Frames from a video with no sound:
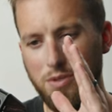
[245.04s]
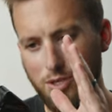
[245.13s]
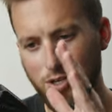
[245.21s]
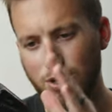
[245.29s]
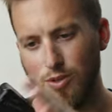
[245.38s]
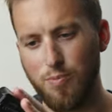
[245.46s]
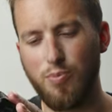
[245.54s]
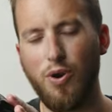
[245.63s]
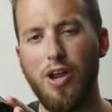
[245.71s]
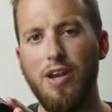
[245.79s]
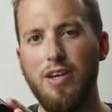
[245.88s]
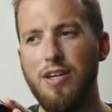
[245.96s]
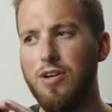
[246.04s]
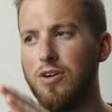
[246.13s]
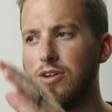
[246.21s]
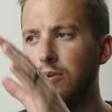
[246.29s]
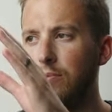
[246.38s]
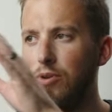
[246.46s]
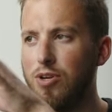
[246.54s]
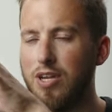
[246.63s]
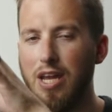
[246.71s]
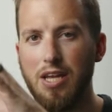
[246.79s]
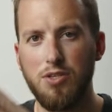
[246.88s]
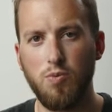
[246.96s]
You know, the brain here
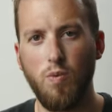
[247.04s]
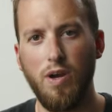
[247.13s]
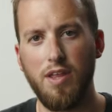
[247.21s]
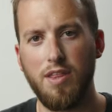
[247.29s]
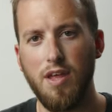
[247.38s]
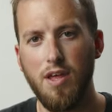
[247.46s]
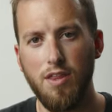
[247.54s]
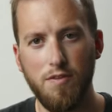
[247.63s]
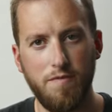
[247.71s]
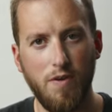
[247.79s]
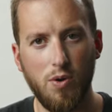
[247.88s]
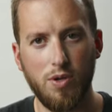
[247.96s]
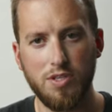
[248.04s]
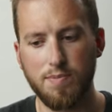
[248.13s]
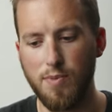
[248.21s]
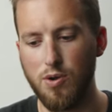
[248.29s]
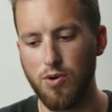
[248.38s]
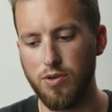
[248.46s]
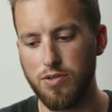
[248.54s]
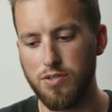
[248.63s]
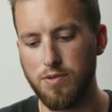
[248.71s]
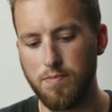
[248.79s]
communicates with the focus motors.